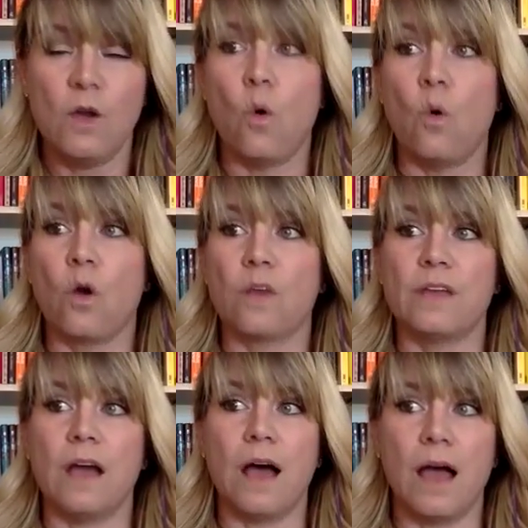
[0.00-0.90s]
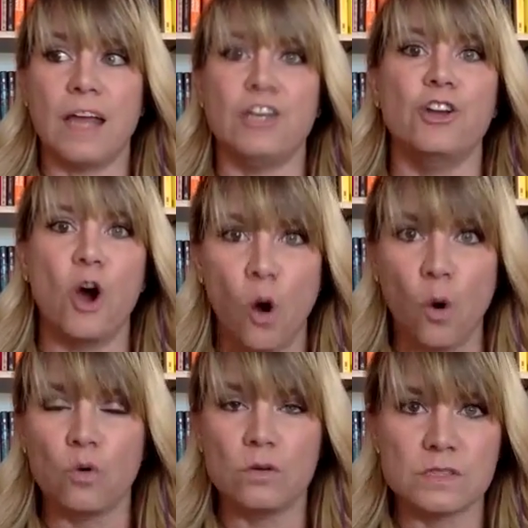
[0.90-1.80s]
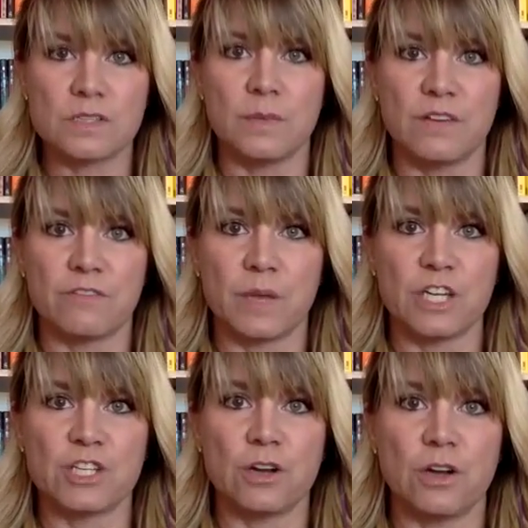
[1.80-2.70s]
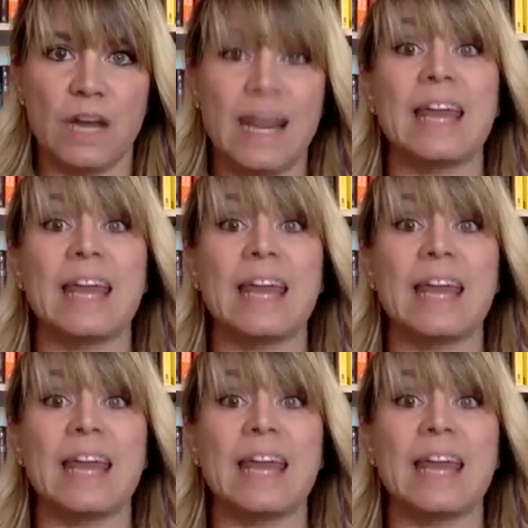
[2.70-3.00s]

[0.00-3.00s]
or that I know some information on,